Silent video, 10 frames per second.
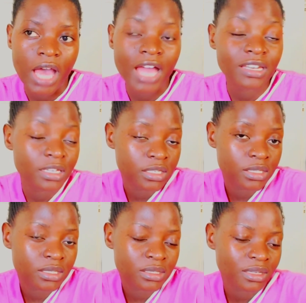and
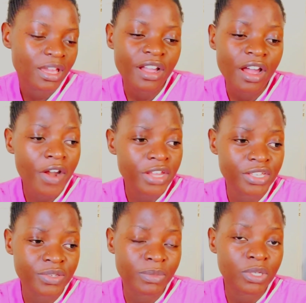it
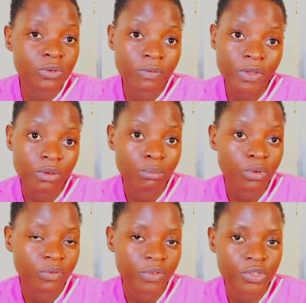encourages me to film
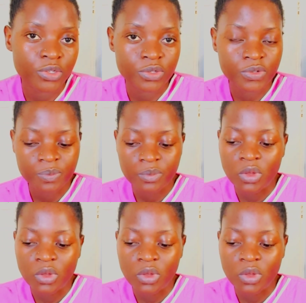more videos.